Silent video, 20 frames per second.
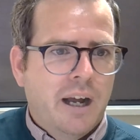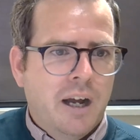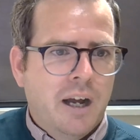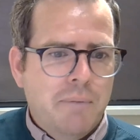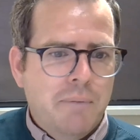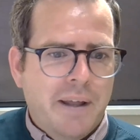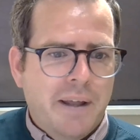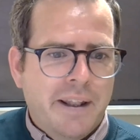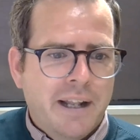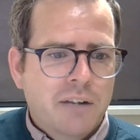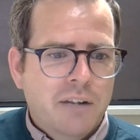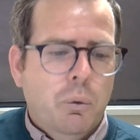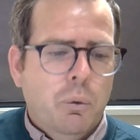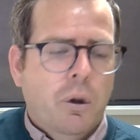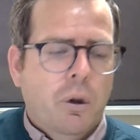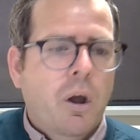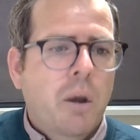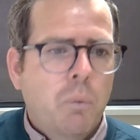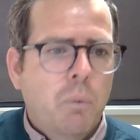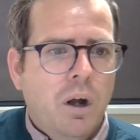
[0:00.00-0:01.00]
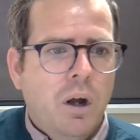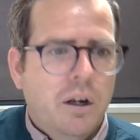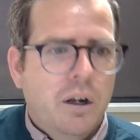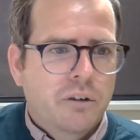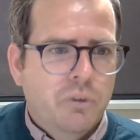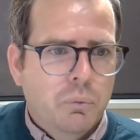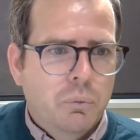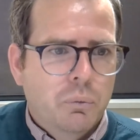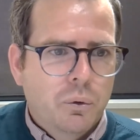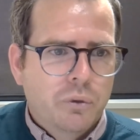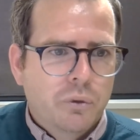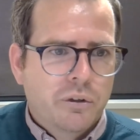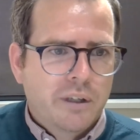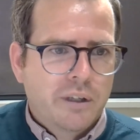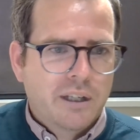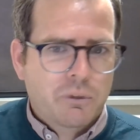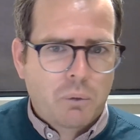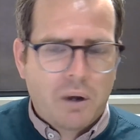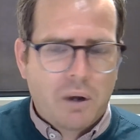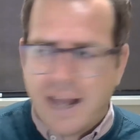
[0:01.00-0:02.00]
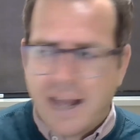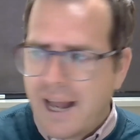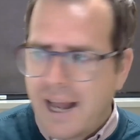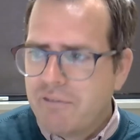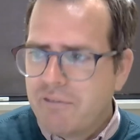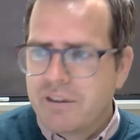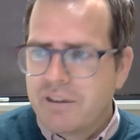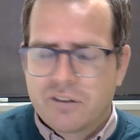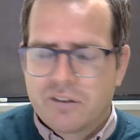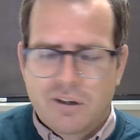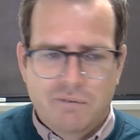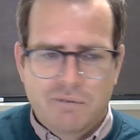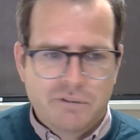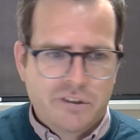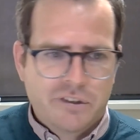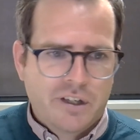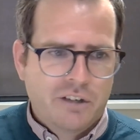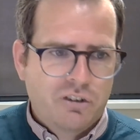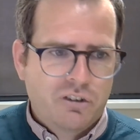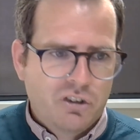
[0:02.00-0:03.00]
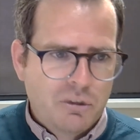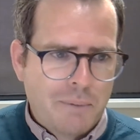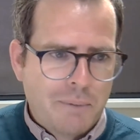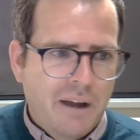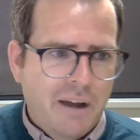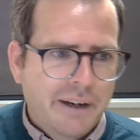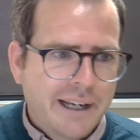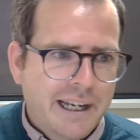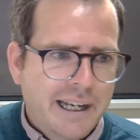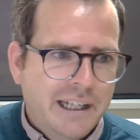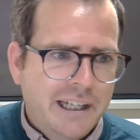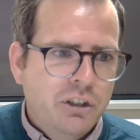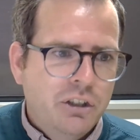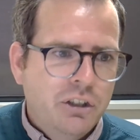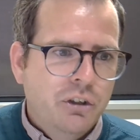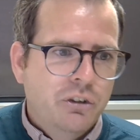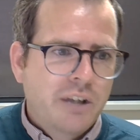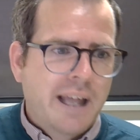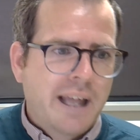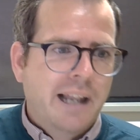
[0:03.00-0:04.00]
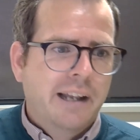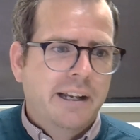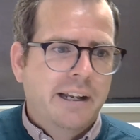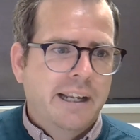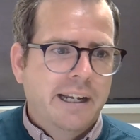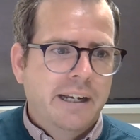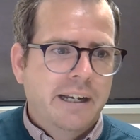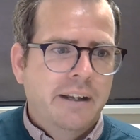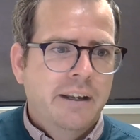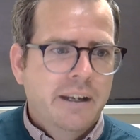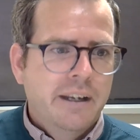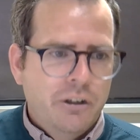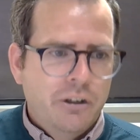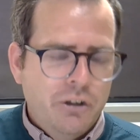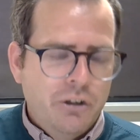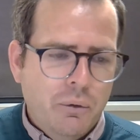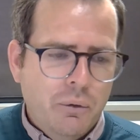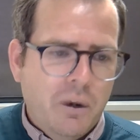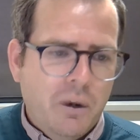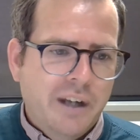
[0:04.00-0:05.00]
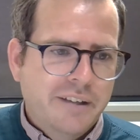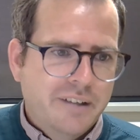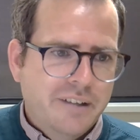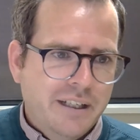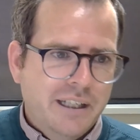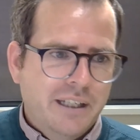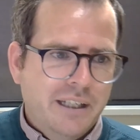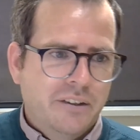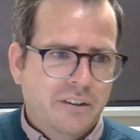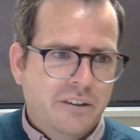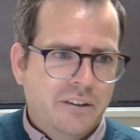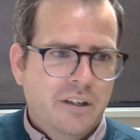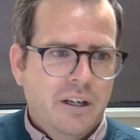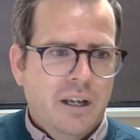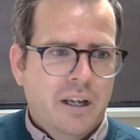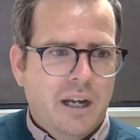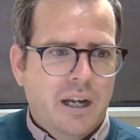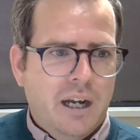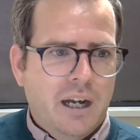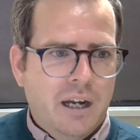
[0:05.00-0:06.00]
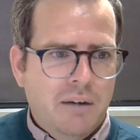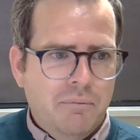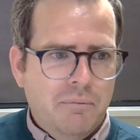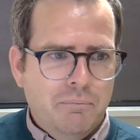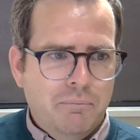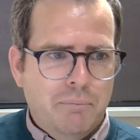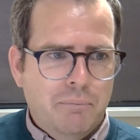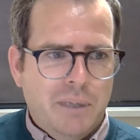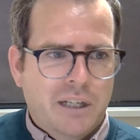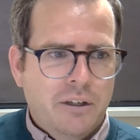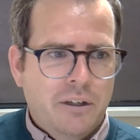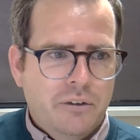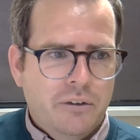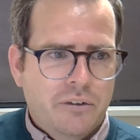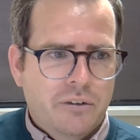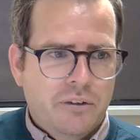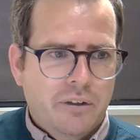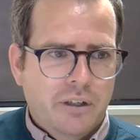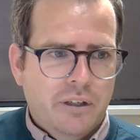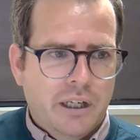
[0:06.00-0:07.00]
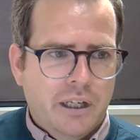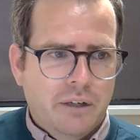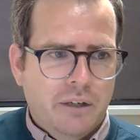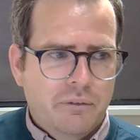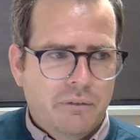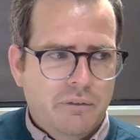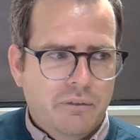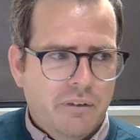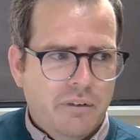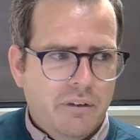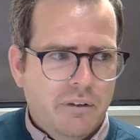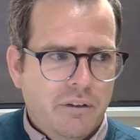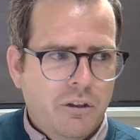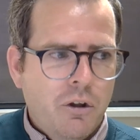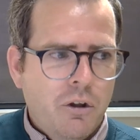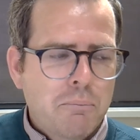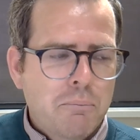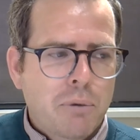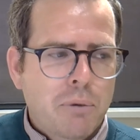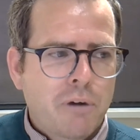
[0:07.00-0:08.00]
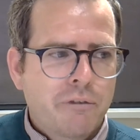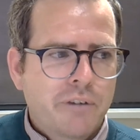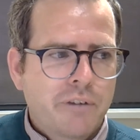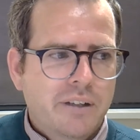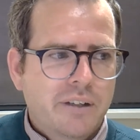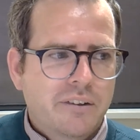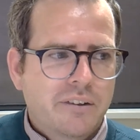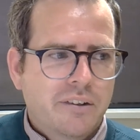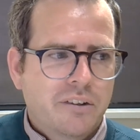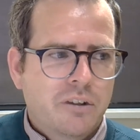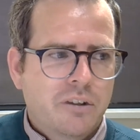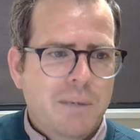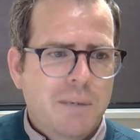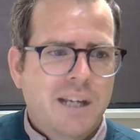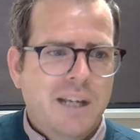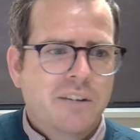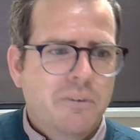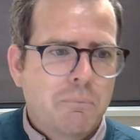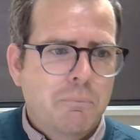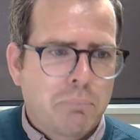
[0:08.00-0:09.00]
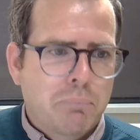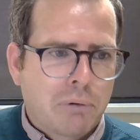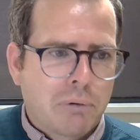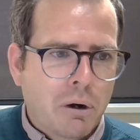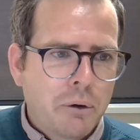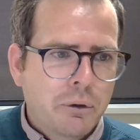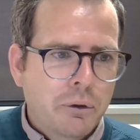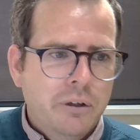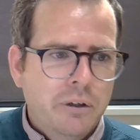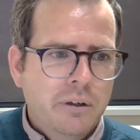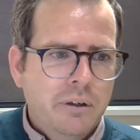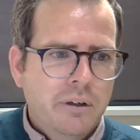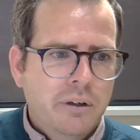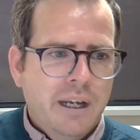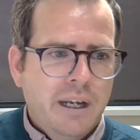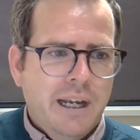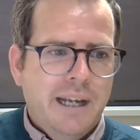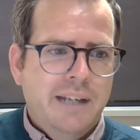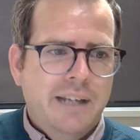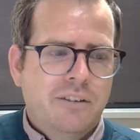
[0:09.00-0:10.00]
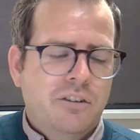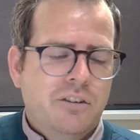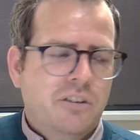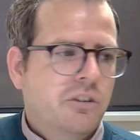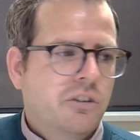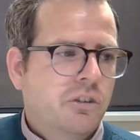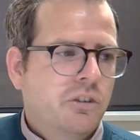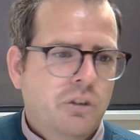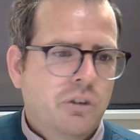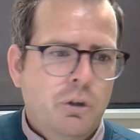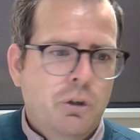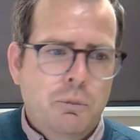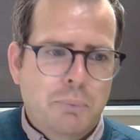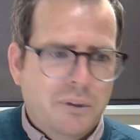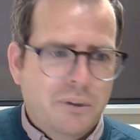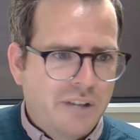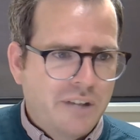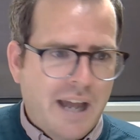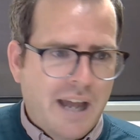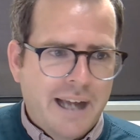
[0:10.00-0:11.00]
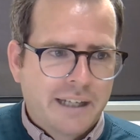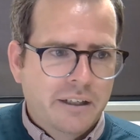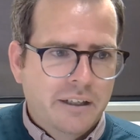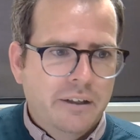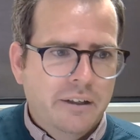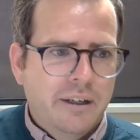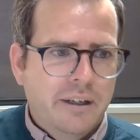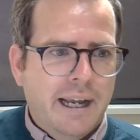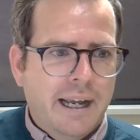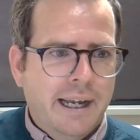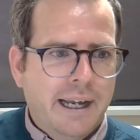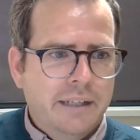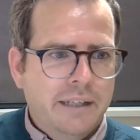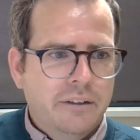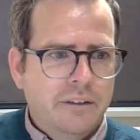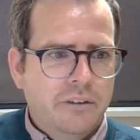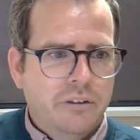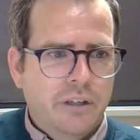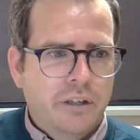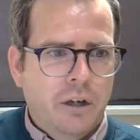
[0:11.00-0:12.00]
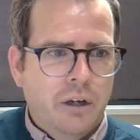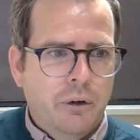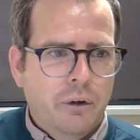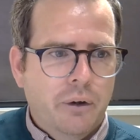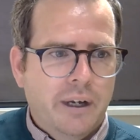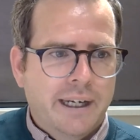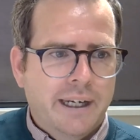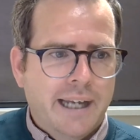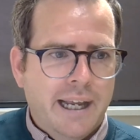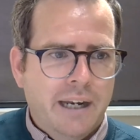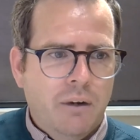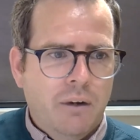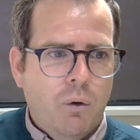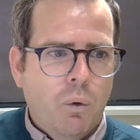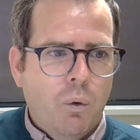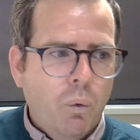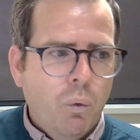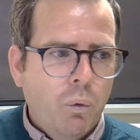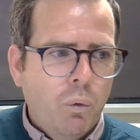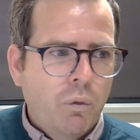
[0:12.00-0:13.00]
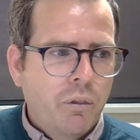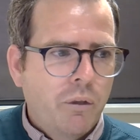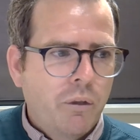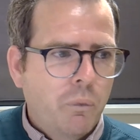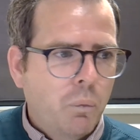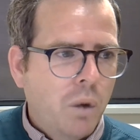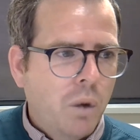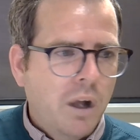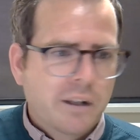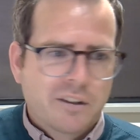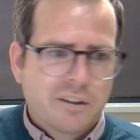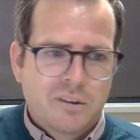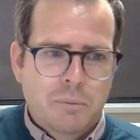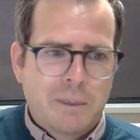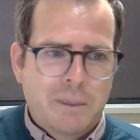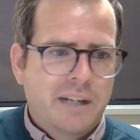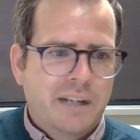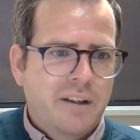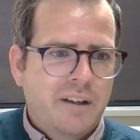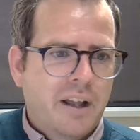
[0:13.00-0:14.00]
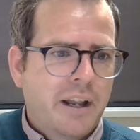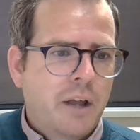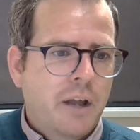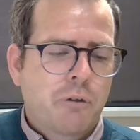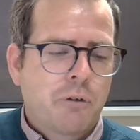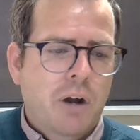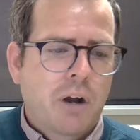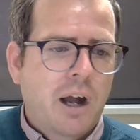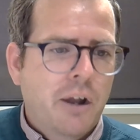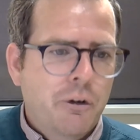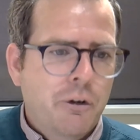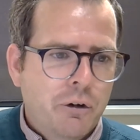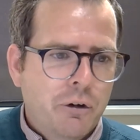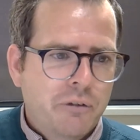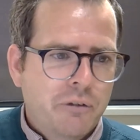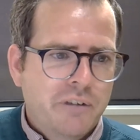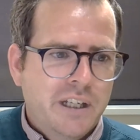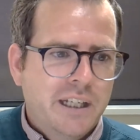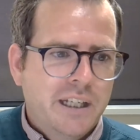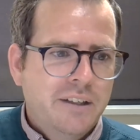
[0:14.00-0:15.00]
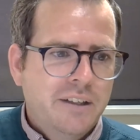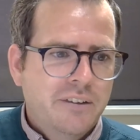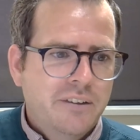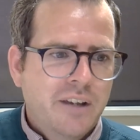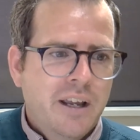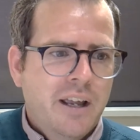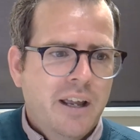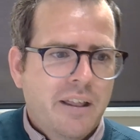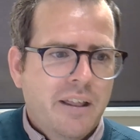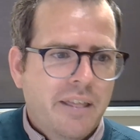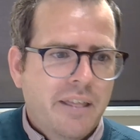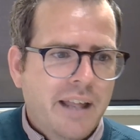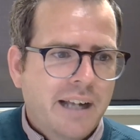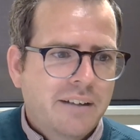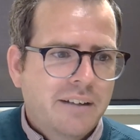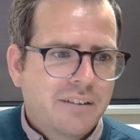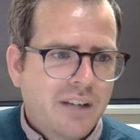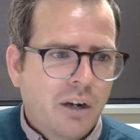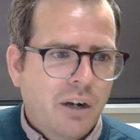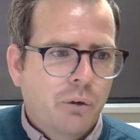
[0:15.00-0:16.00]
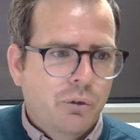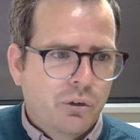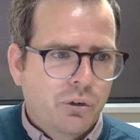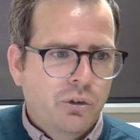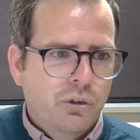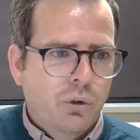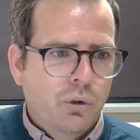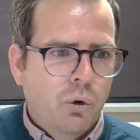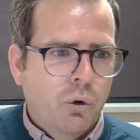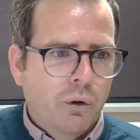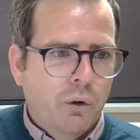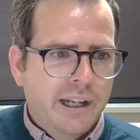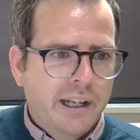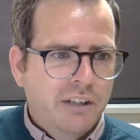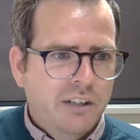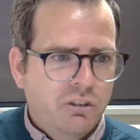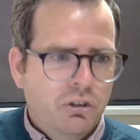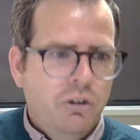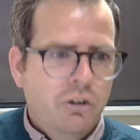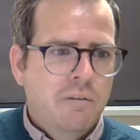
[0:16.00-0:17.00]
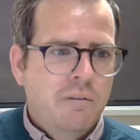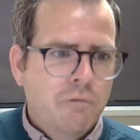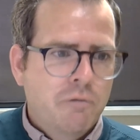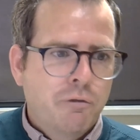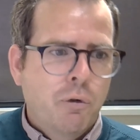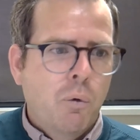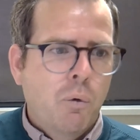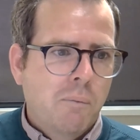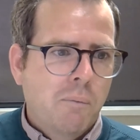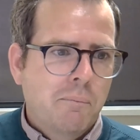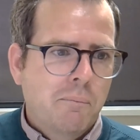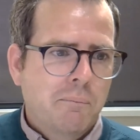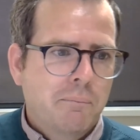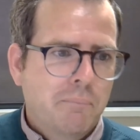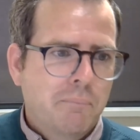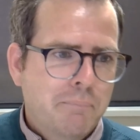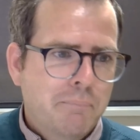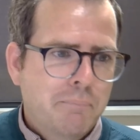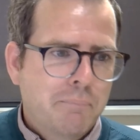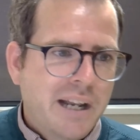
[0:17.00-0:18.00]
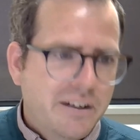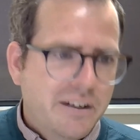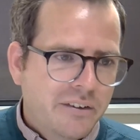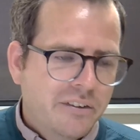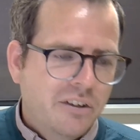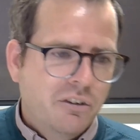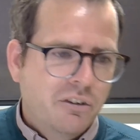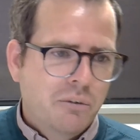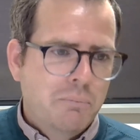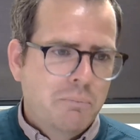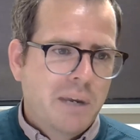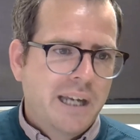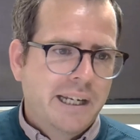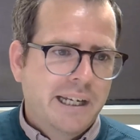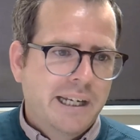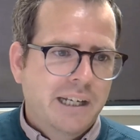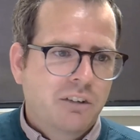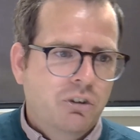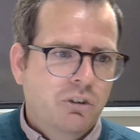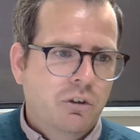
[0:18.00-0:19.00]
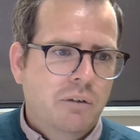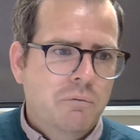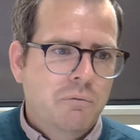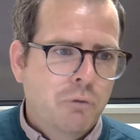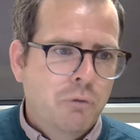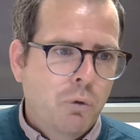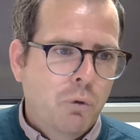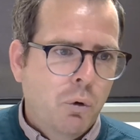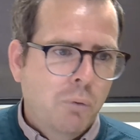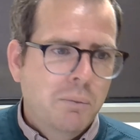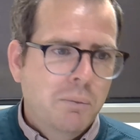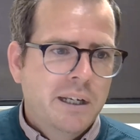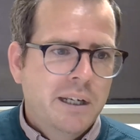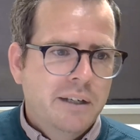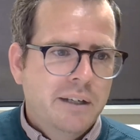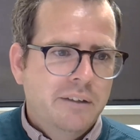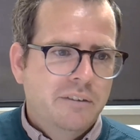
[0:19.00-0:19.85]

Um, and that's what I work towards. And that's why I had these conversations about getting new talent in, new ideas, um, because, you know, nonprofit system isn't broken it's just super stagnant and you know again all the work that's been done over a hundred of years that tells a story and it should inform better decision making. It should inform